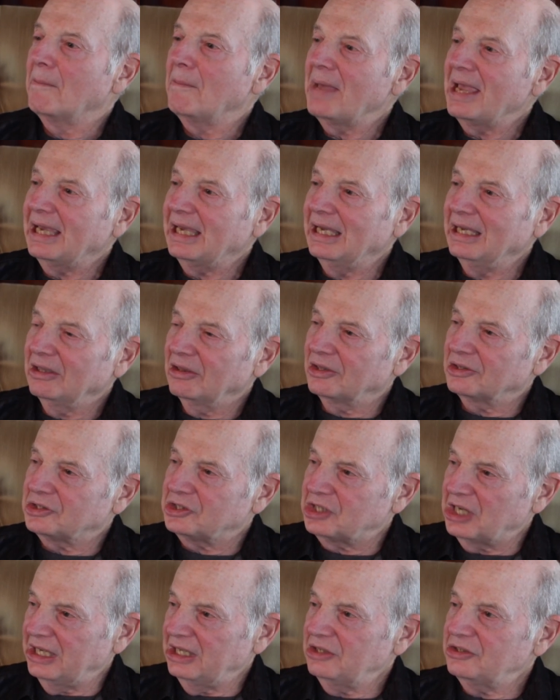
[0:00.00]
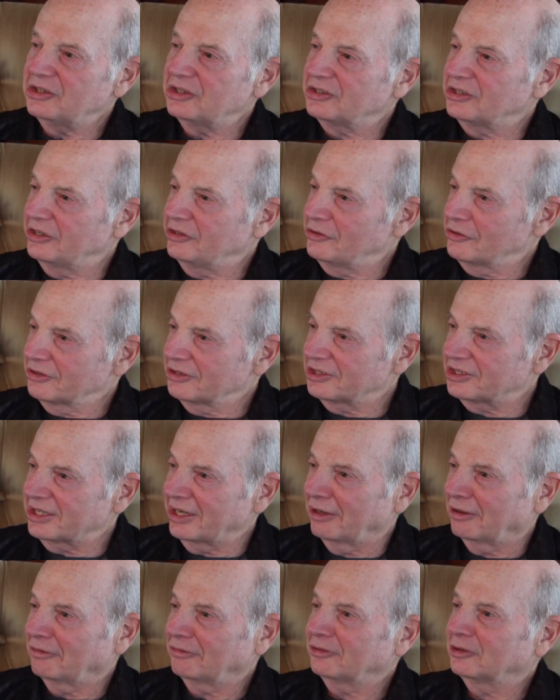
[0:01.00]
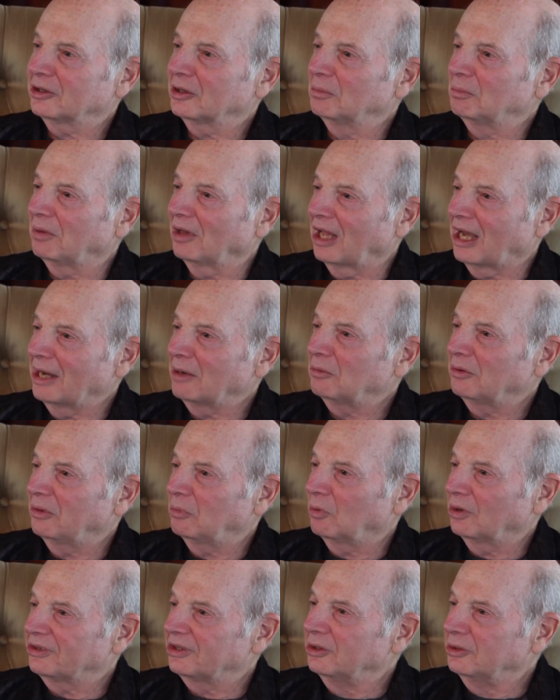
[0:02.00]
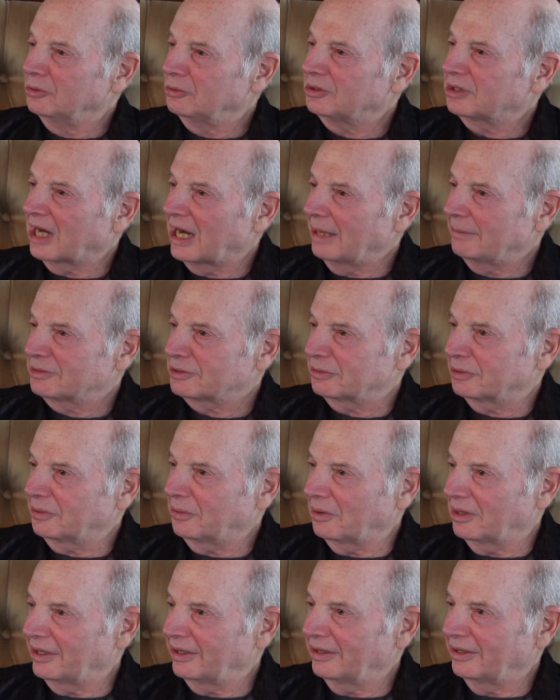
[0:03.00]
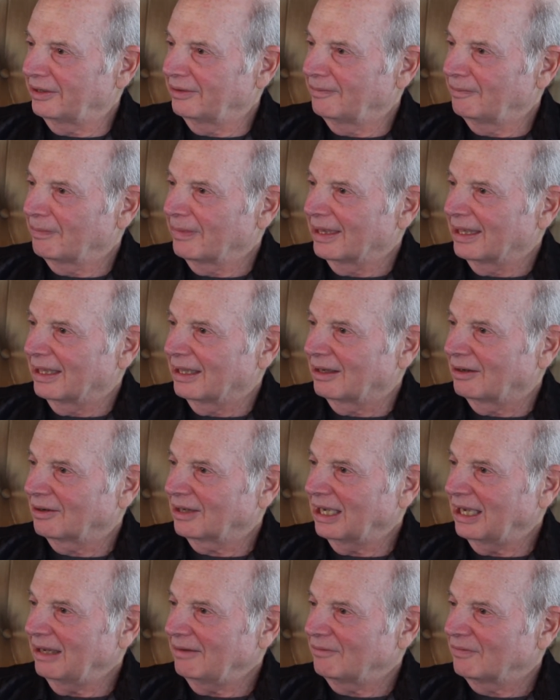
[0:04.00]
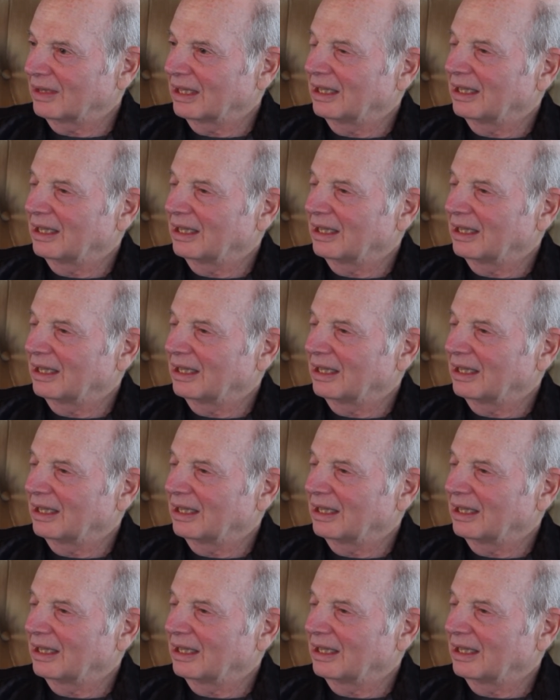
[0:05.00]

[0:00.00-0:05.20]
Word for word: making the changes in yourself to comply with what the new mm. times require. Okay. Music's